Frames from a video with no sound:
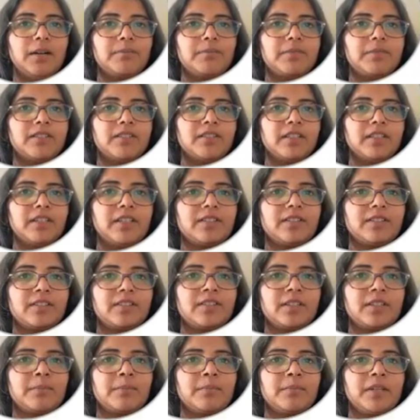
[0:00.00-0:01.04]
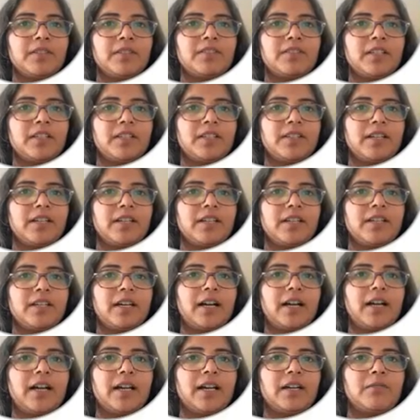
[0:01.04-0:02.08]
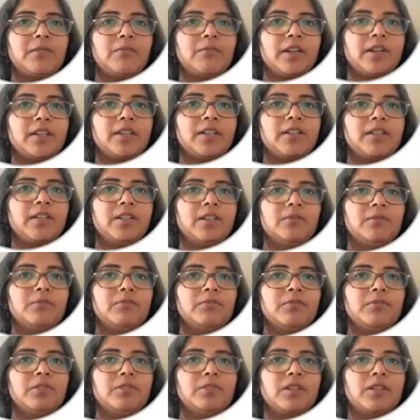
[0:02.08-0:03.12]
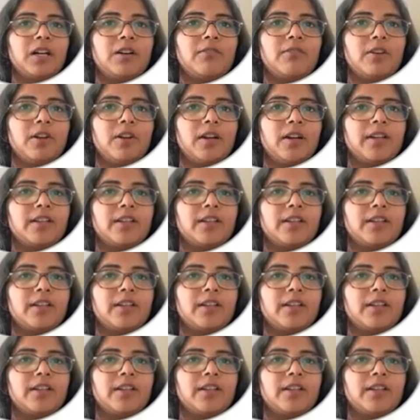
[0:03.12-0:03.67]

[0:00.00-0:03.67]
There's an interesting piece here that I wanted to cover on